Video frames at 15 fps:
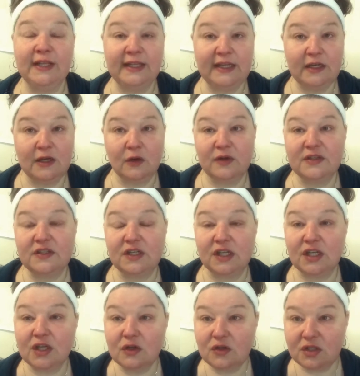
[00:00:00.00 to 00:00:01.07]
really noticed a
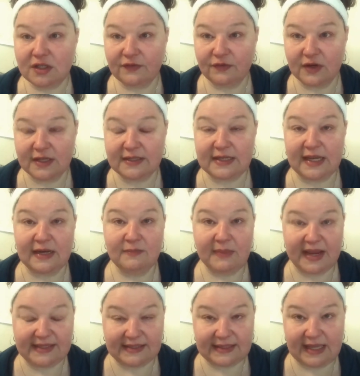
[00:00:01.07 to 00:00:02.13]
huge difference in
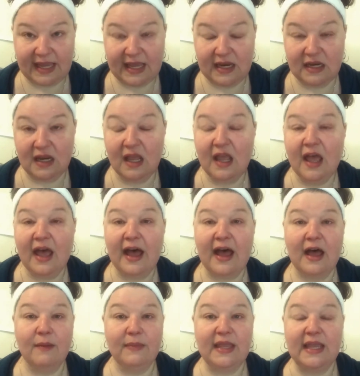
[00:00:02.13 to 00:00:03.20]
my skin,
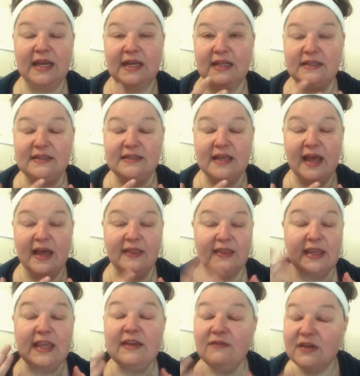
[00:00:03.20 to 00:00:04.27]
in its
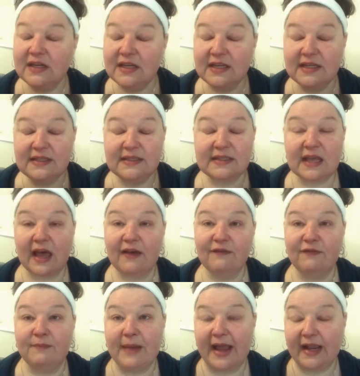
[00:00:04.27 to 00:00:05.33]
the evenness
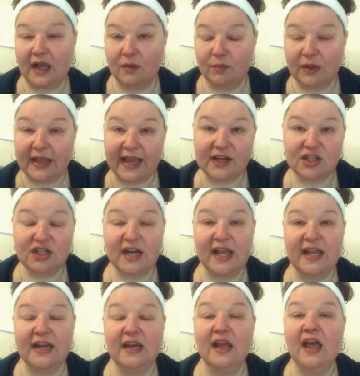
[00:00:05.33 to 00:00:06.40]
of my
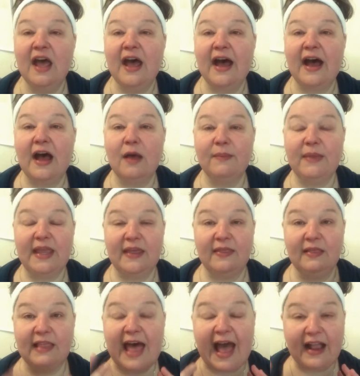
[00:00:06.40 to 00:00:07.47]
complexion,
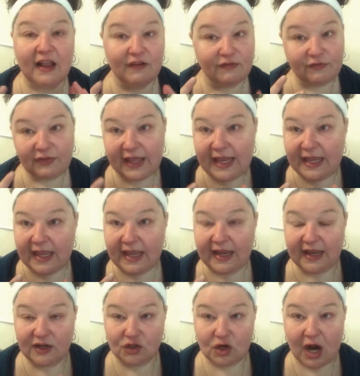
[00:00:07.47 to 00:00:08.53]
in lack of
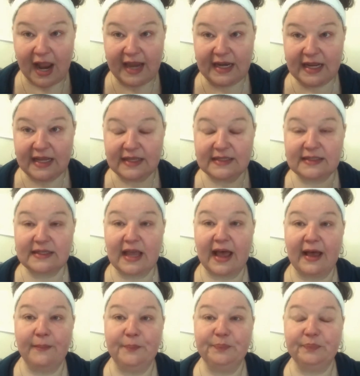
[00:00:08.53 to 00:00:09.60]
flaking and dryness,
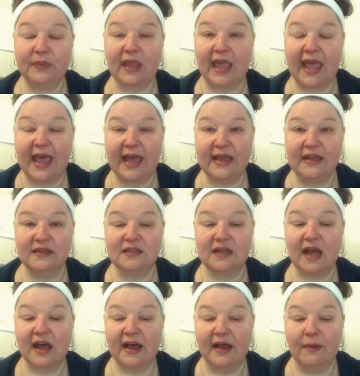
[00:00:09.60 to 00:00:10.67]

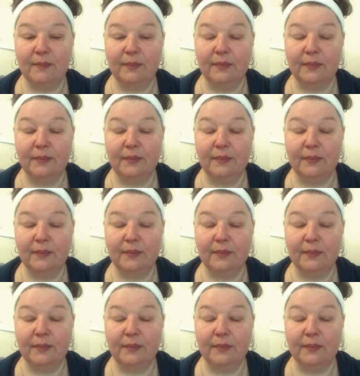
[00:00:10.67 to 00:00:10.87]
and